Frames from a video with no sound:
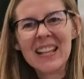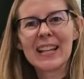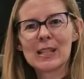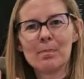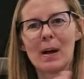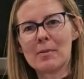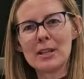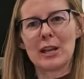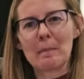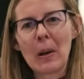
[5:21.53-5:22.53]
It's
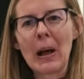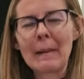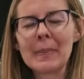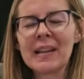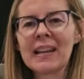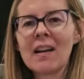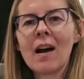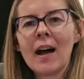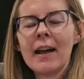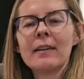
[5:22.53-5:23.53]
bubbling and popping and
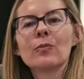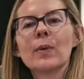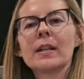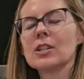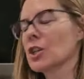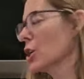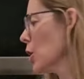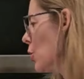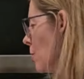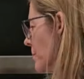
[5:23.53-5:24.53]
hot and ready to
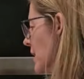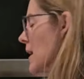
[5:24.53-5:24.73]
go.